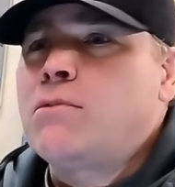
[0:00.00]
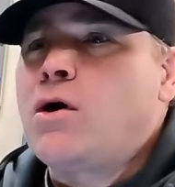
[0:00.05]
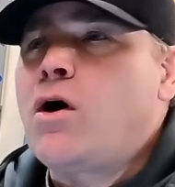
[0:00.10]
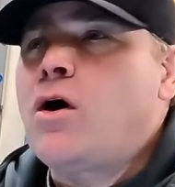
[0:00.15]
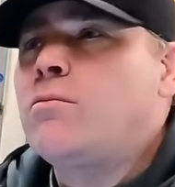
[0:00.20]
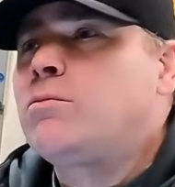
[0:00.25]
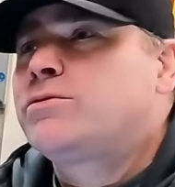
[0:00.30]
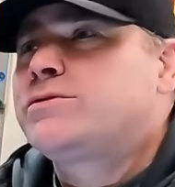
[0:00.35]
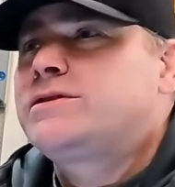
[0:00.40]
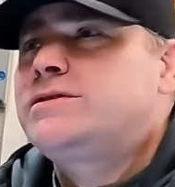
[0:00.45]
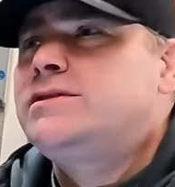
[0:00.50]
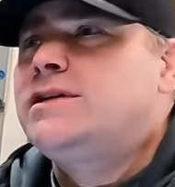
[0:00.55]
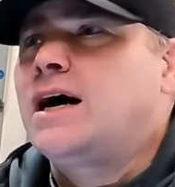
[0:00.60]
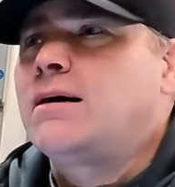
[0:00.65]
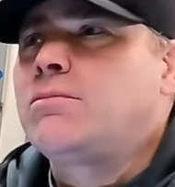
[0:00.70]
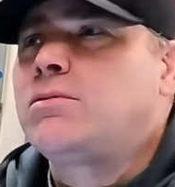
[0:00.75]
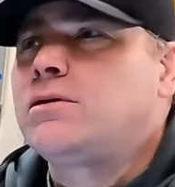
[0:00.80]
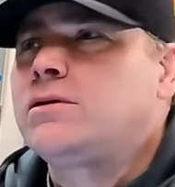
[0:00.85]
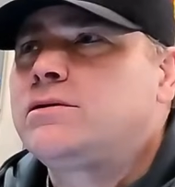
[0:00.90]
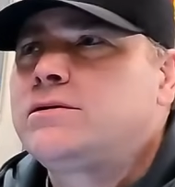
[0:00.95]
Almost
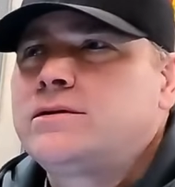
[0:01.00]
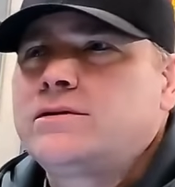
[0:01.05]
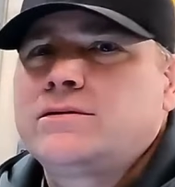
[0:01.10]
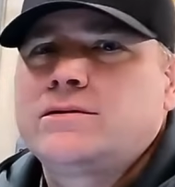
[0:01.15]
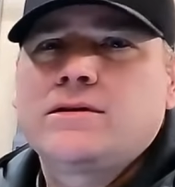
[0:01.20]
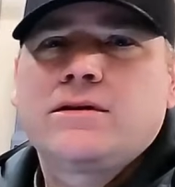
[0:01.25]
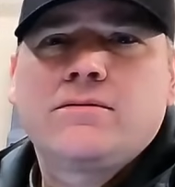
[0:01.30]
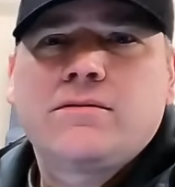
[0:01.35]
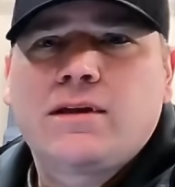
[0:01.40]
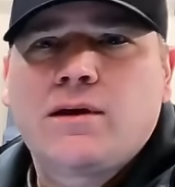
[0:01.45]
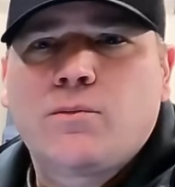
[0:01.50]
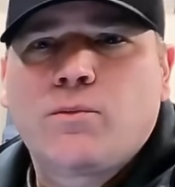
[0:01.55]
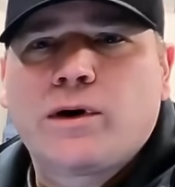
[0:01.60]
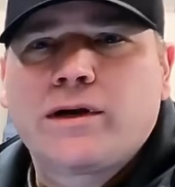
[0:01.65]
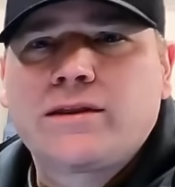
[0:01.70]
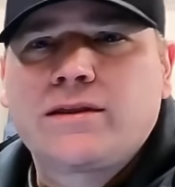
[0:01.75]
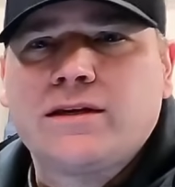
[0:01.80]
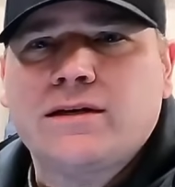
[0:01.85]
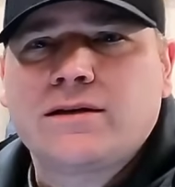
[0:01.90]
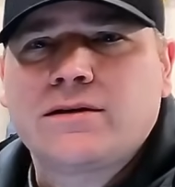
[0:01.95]
double than
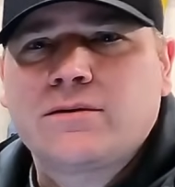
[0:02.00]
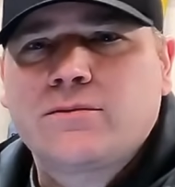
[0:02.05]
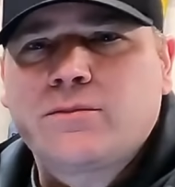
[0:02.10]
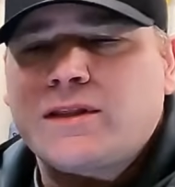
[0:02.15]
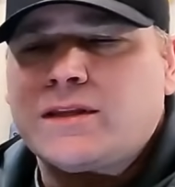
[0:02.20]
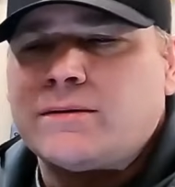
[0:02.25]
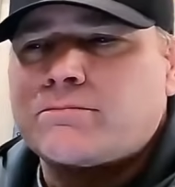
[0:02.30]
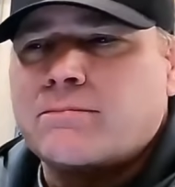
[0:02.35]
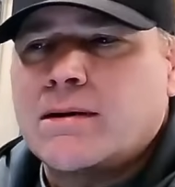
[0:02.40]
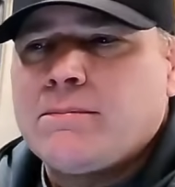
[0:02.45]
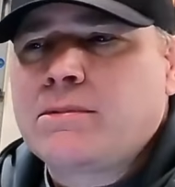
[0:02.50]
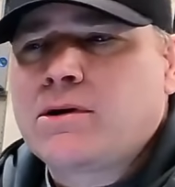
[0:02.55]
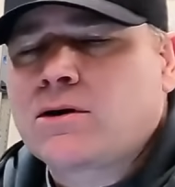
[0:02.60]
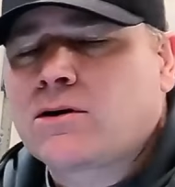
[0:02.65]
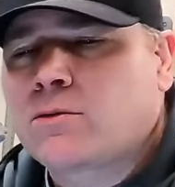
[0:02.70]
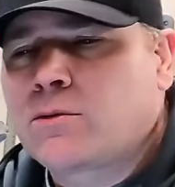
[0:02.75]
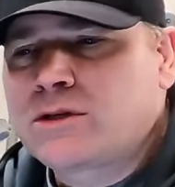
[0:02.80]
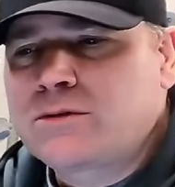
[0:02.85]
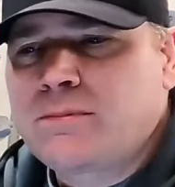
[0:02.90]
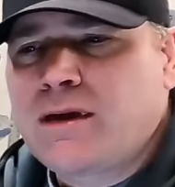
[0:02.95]
what my
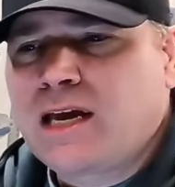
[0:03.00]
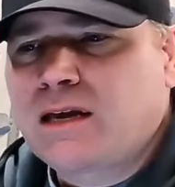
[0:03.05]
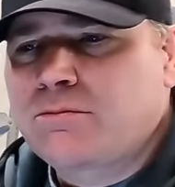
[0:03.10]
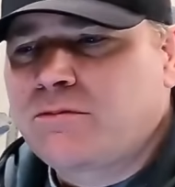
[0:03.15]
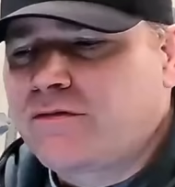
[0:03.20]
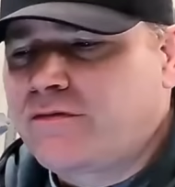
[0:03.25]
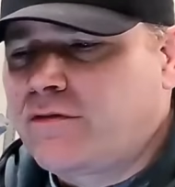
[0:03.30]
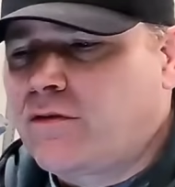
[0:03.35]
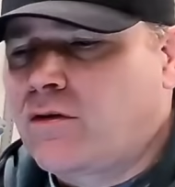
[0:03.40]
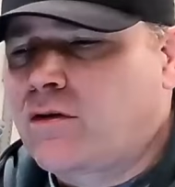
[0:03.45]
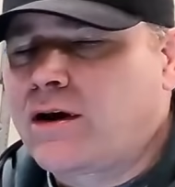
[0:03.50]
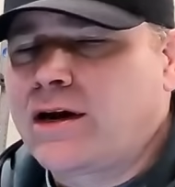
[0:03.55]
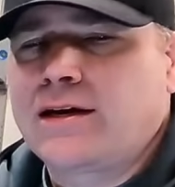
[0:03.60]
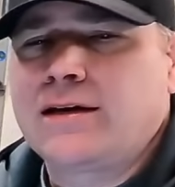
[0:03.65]
motor was making before.